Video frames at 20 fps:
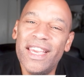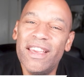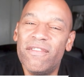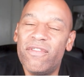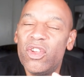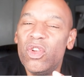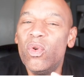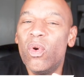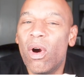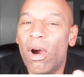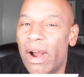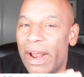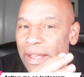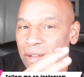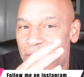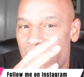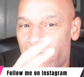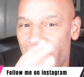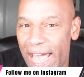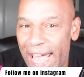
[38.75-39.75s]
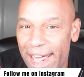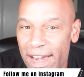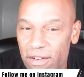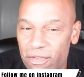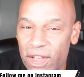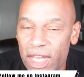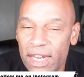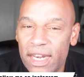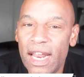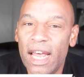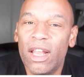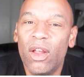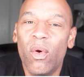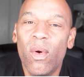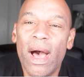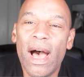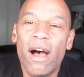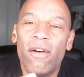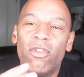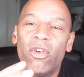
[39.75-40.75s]
if you are a fan of
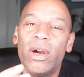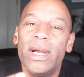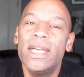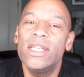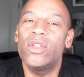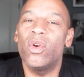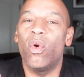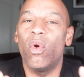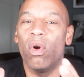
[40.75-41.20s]
Canelo Alvarez